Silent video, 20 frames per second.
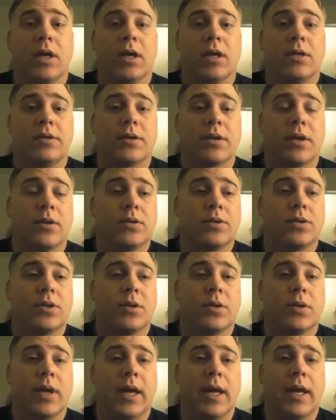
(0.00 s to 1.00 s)
to go
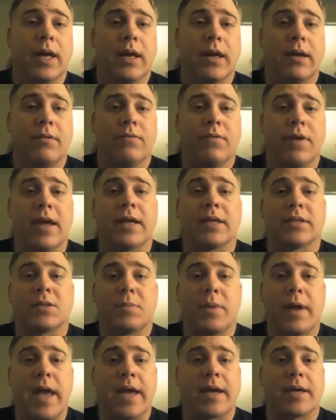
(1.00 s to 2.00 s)
to a Vegas
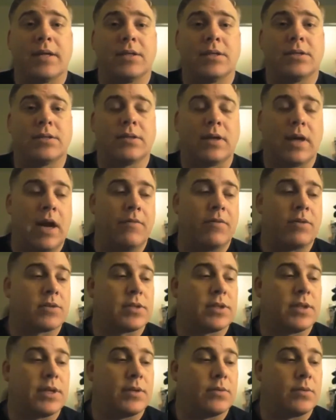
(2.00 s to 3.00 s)
package,
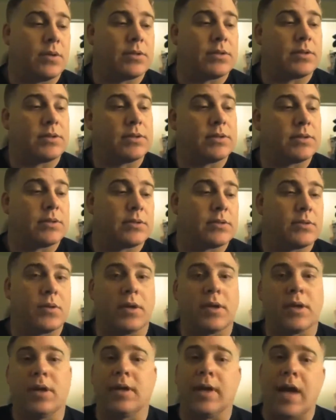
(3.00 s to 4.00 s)
obviously, which is
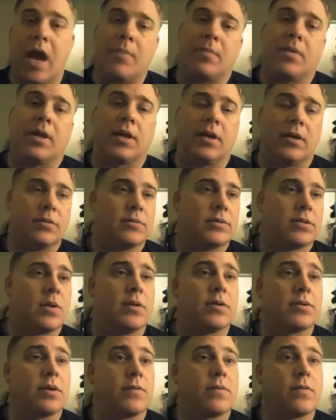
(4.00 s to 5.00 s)
drinking, gambling, so on
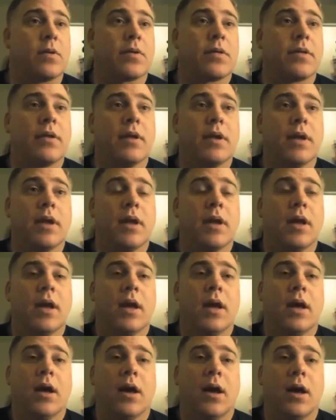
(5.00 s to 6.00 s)
and so forth.
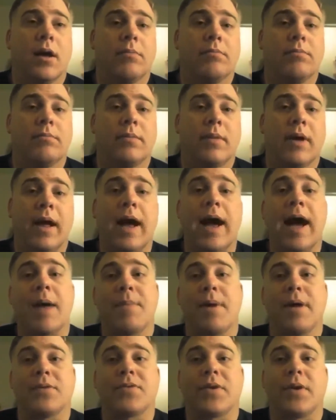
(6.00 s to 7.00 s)
I
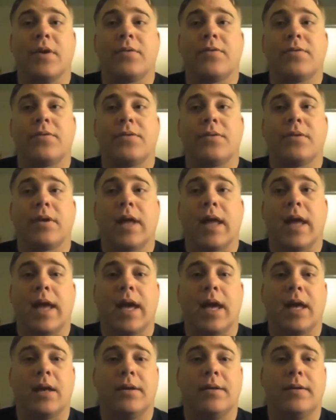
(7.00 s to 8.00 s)
myself
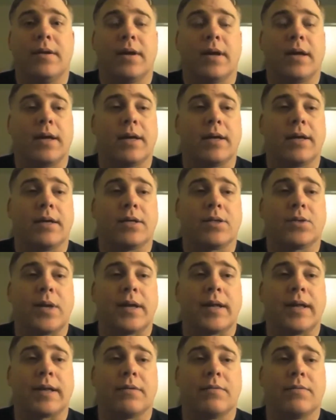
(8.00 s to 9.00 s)
had drank
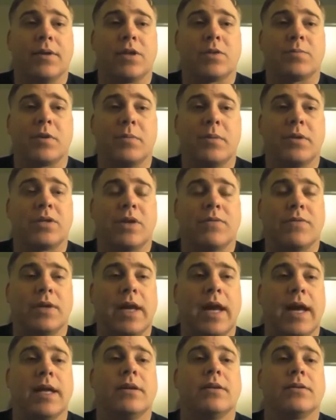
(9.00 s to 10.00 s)
like a fish pretty much every
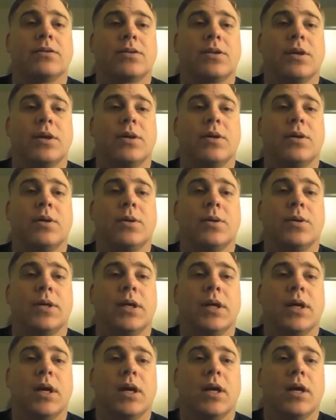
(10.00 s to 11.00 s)
night, so
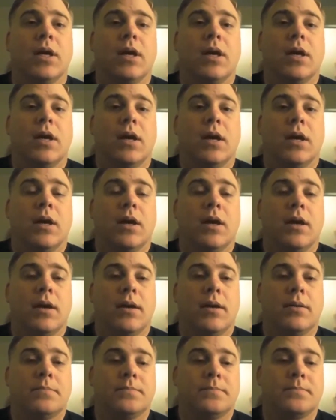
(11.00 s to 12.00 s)

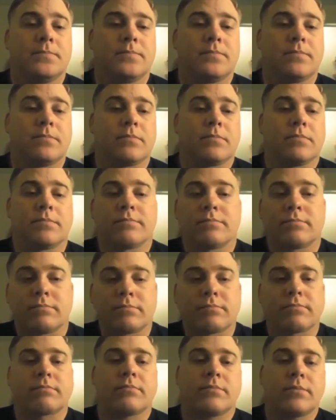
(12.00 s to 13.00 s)

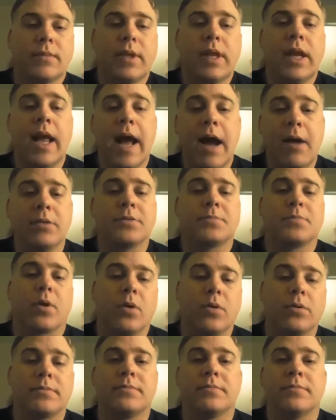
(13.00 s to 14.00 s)
I was
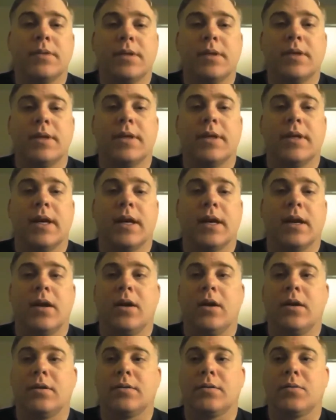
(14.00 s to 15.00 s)
broke,
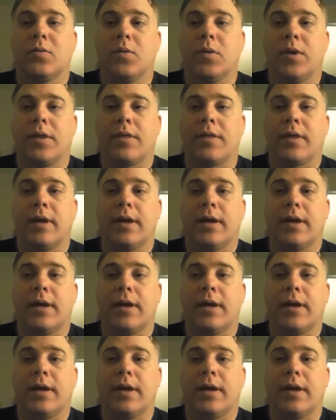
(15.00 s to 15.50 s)
along with